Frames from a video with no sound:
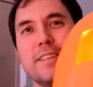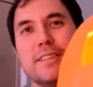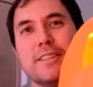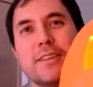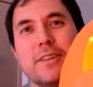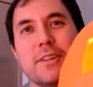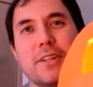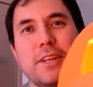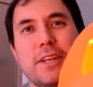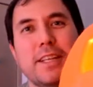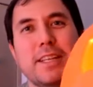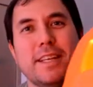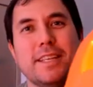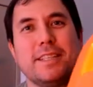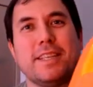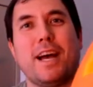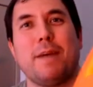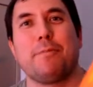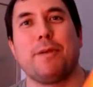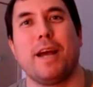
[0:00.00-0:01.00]
So look at this.
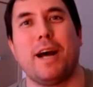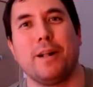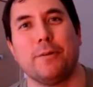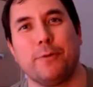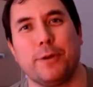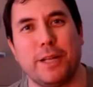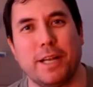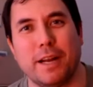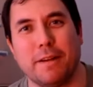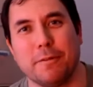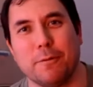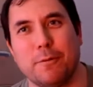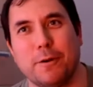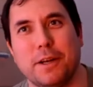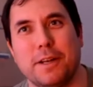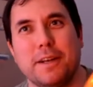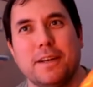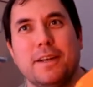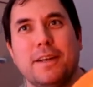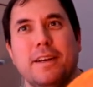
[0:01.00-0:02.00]
Happy Halloween,
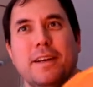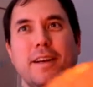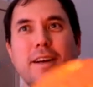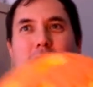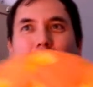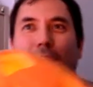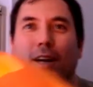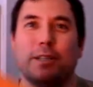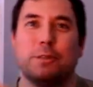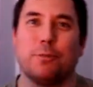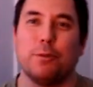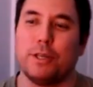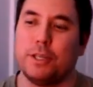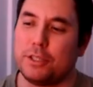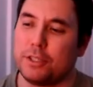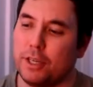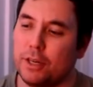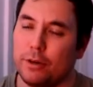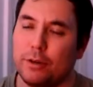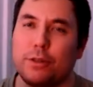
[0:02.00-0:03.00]
everyone. I just wanted to
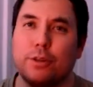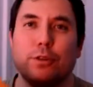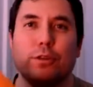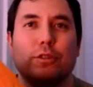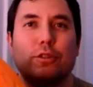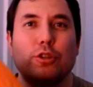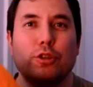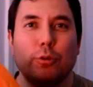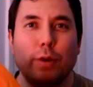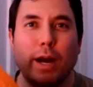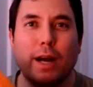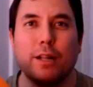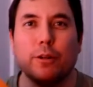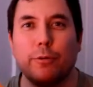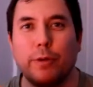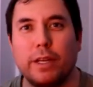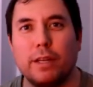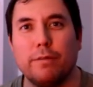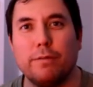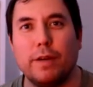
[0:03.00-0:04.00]
share with you 2
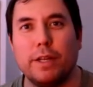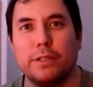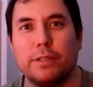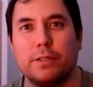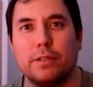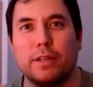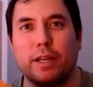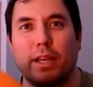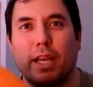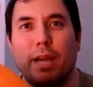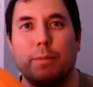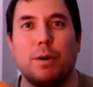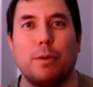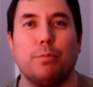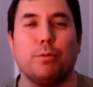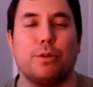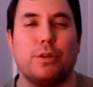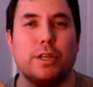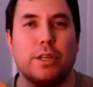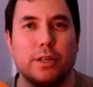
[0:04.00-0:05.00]
Halloween inventions I came up
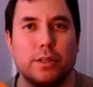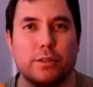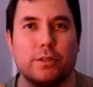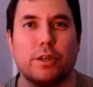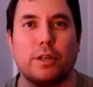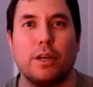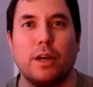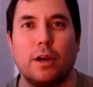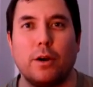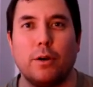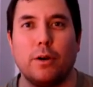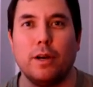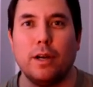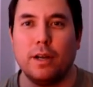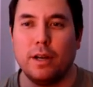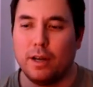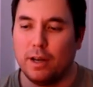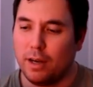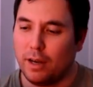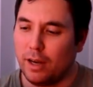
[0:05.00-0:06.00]
with years ago
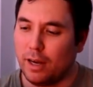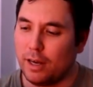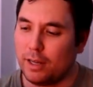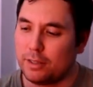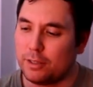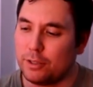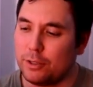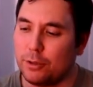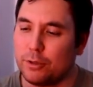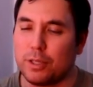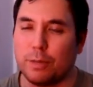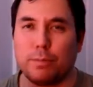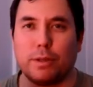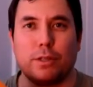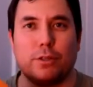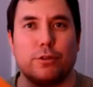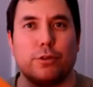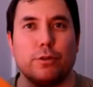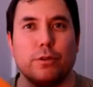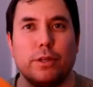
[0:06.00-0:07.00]
to do something
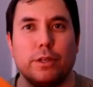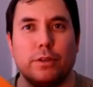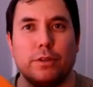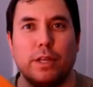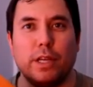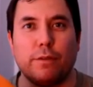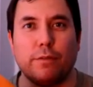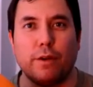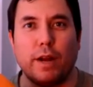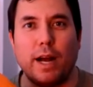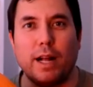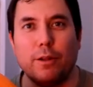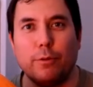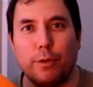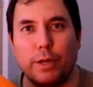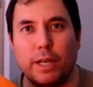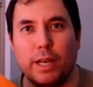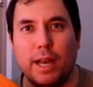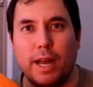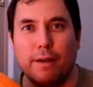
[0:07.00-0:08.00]
truly unique for
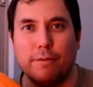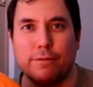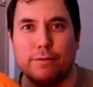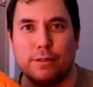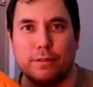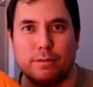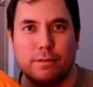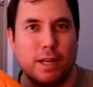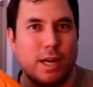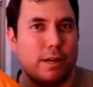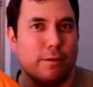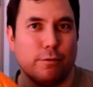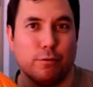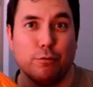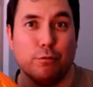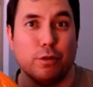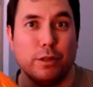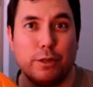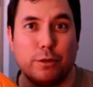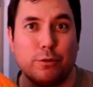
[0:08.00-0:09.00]
Halloween and have kind of a
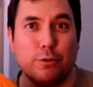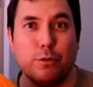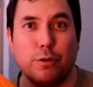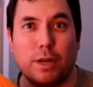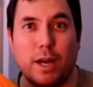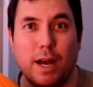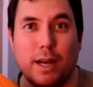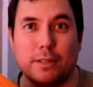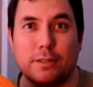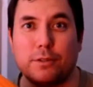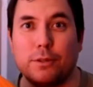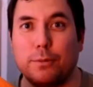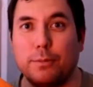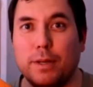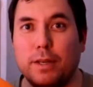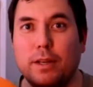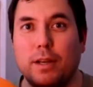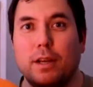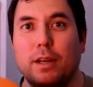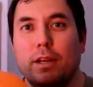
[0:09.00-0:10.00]
really cool costume.
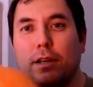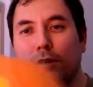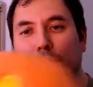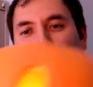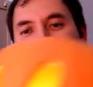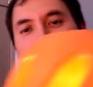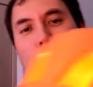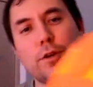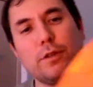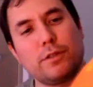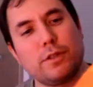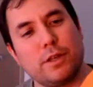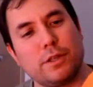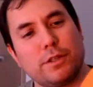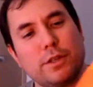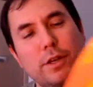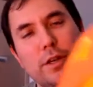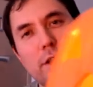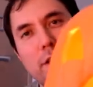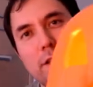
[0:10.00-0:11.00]
So first I'll
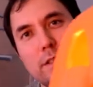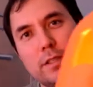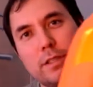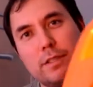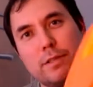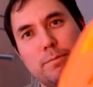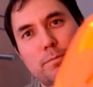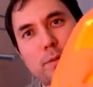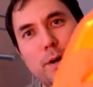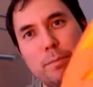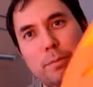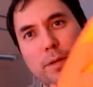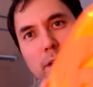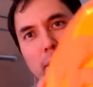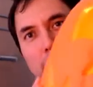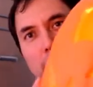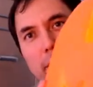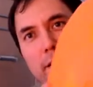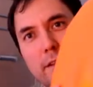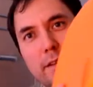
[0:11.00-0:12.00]
show you this pumpkin
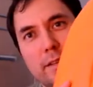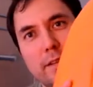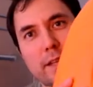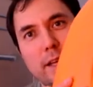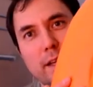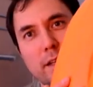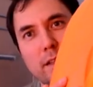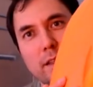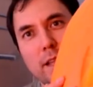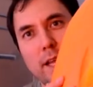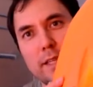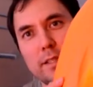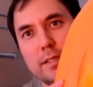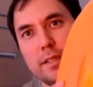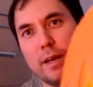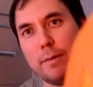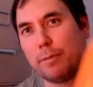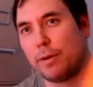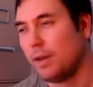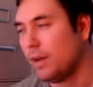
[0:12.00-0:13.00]
head that lights
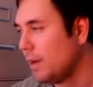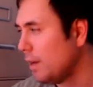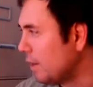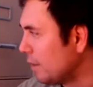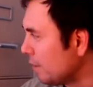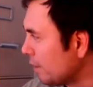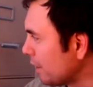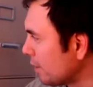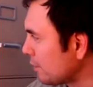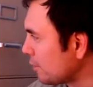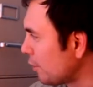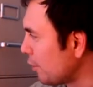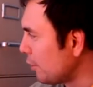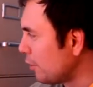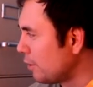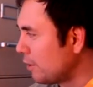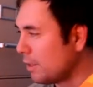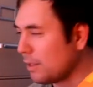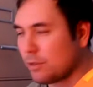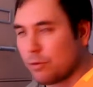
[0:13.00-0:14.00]
up. Then I'll show you
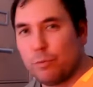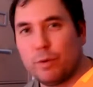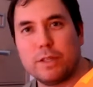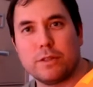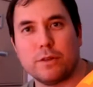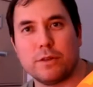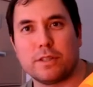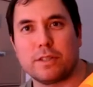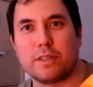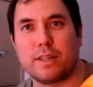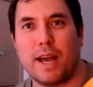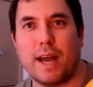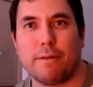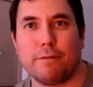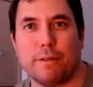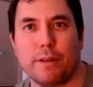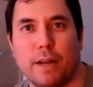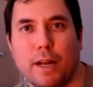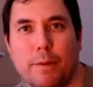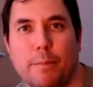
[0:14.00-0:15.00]
this Wizzard Staff
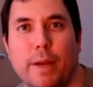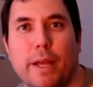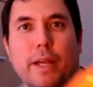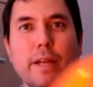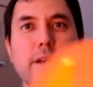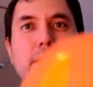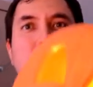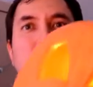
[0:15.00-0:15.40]
that I made.